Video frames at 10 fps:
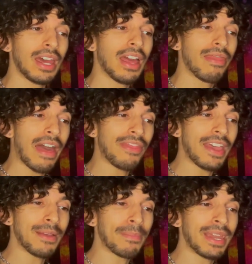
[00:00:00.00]
that
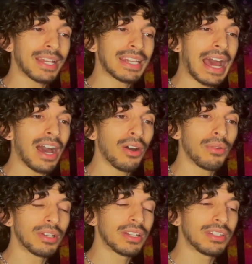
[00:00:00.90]
they picked
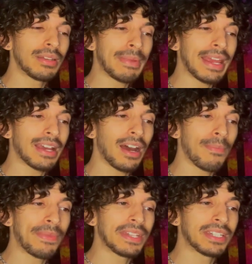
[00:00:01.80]
out to make
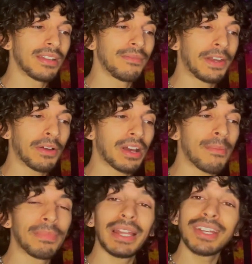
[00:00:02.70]
up this video
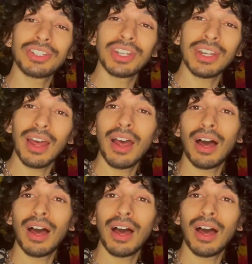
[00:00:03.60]
compilation,